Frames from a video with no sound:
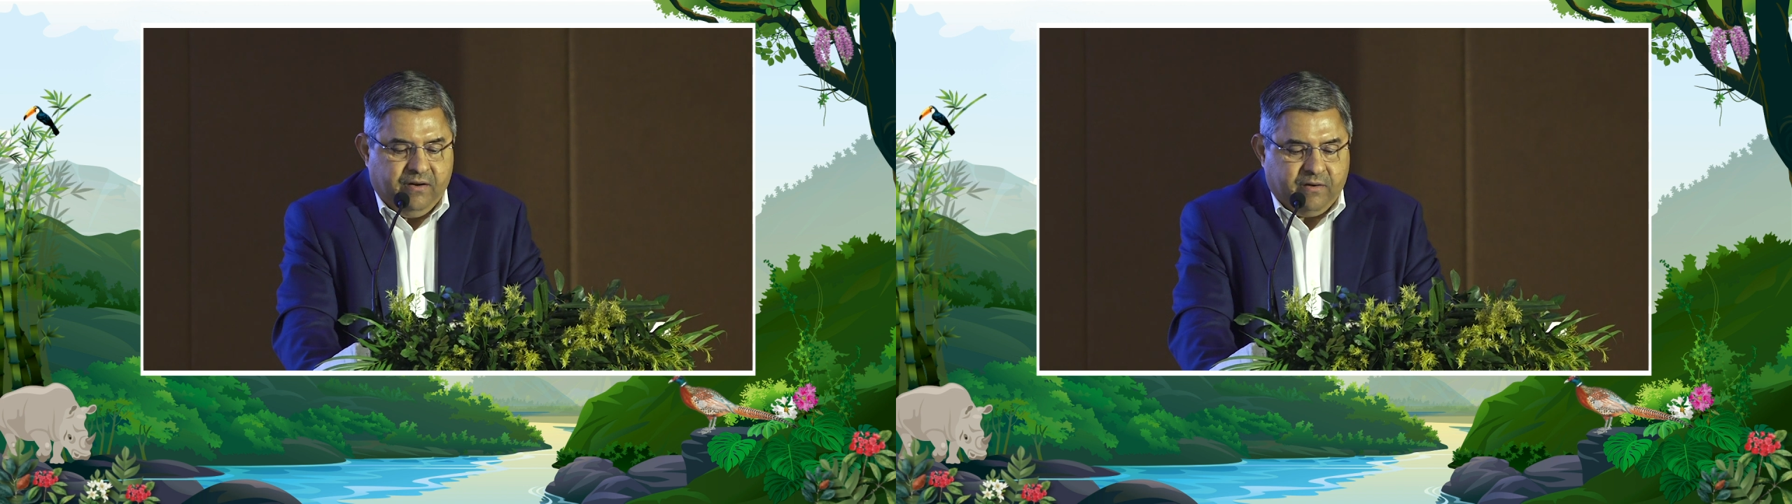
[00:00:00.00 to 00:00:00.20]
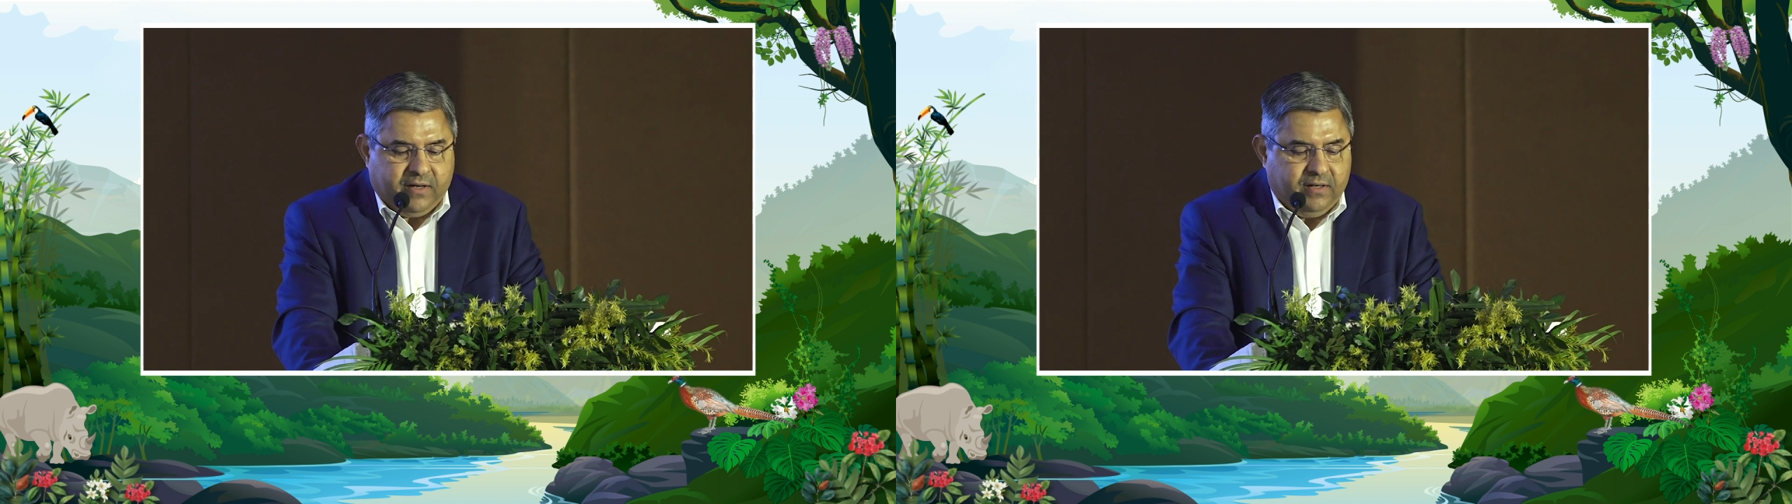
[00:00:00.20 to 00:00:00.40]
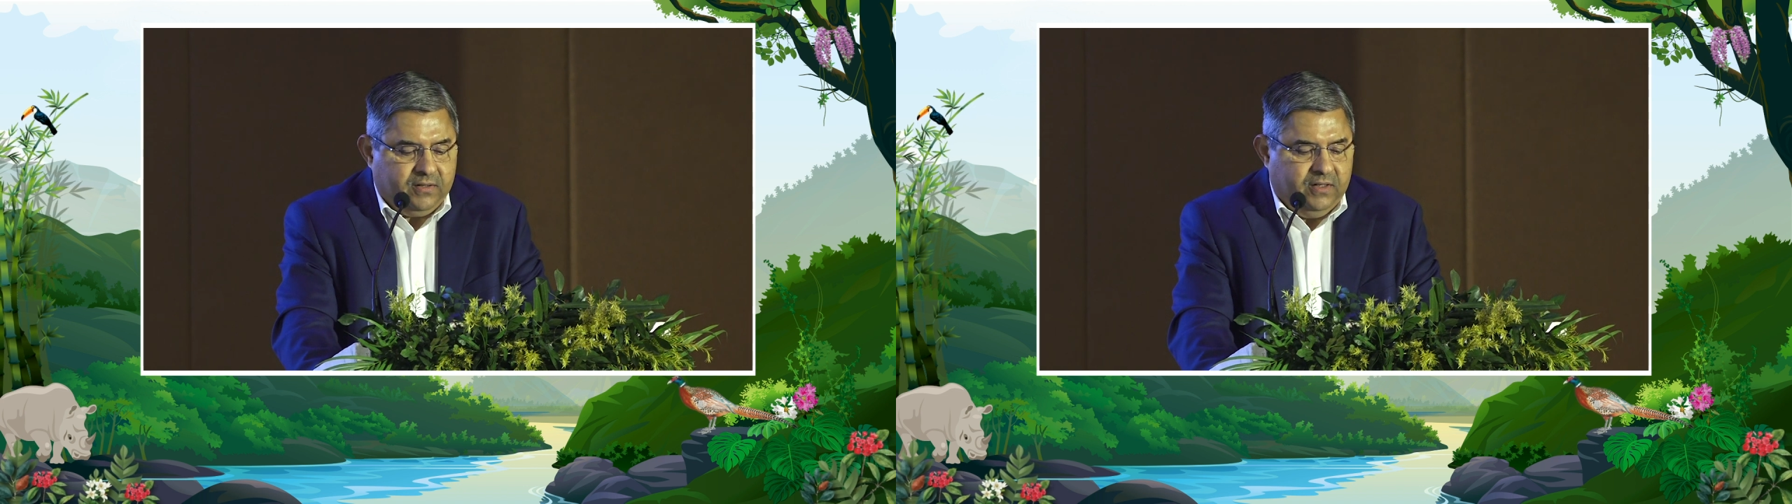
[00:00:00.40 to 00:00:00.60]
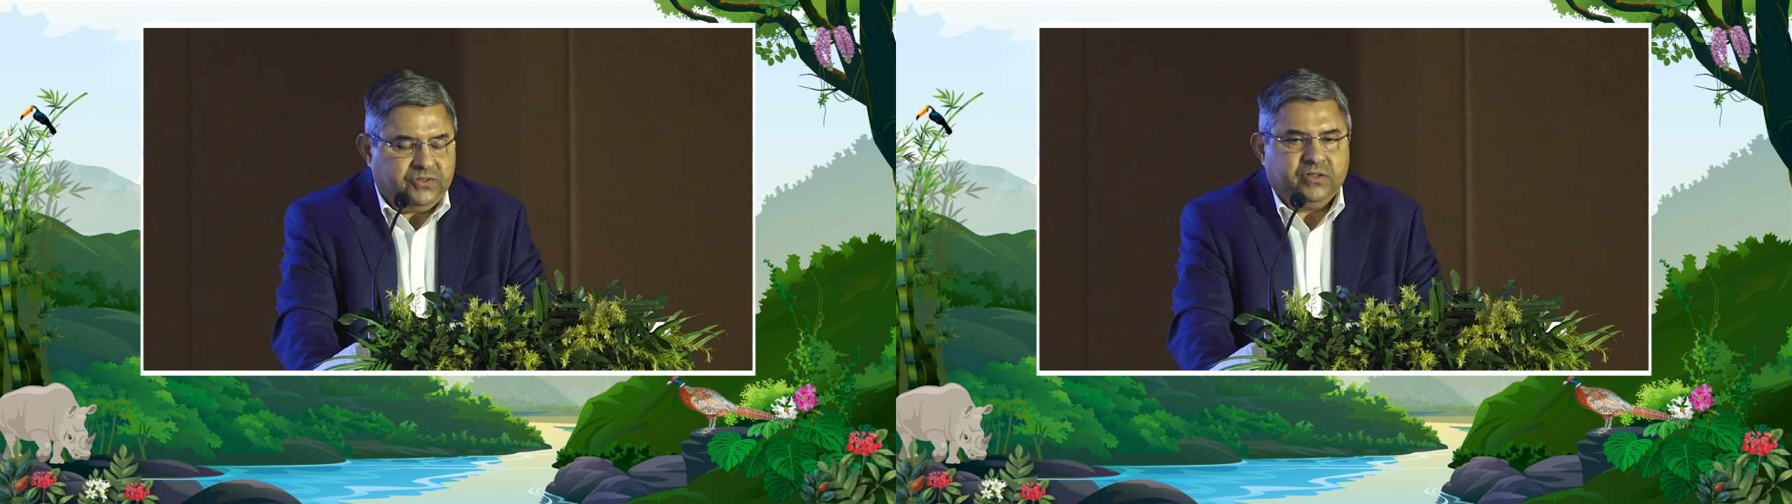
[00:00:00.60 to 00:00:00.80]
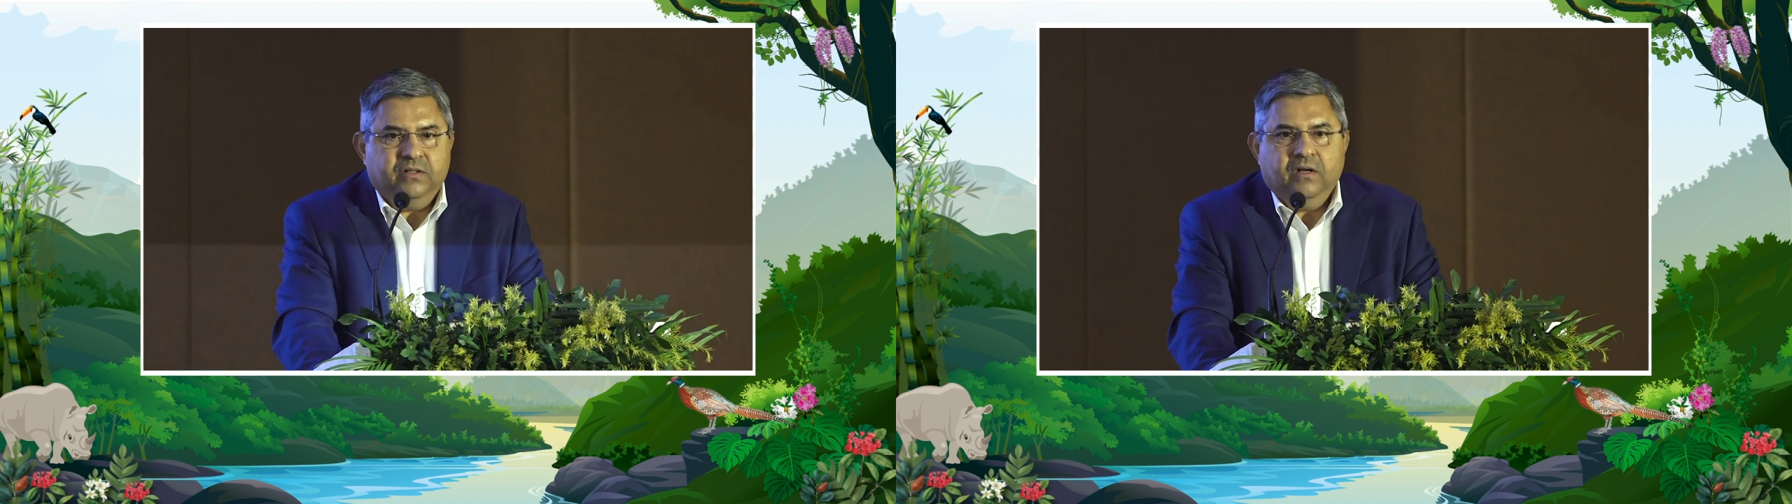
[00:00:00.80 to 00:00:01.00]
and
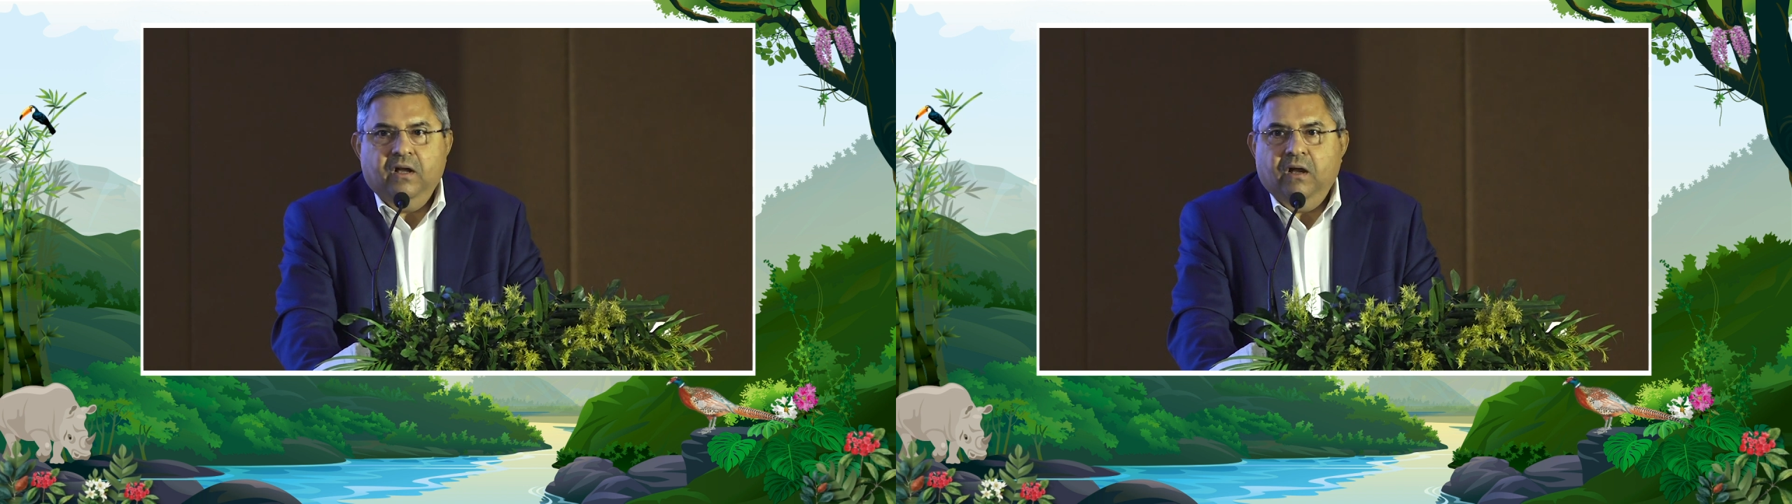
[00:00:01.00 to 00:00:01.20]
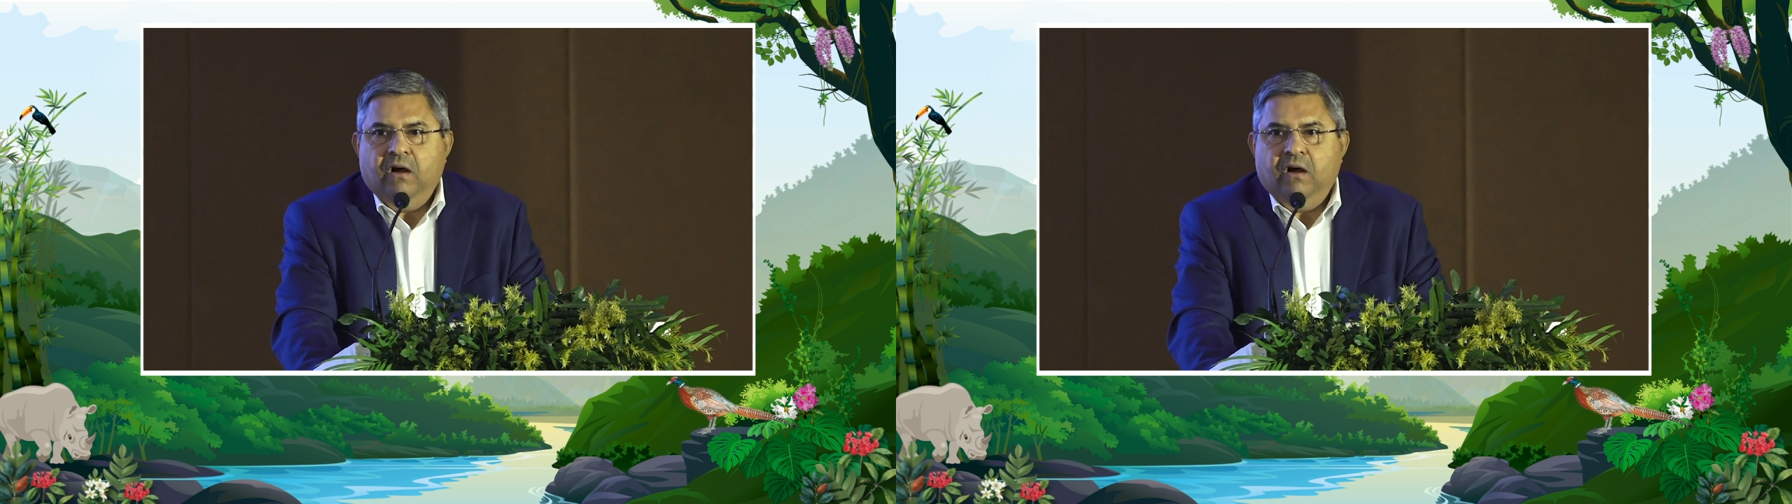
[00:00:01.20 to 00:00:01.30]
recognition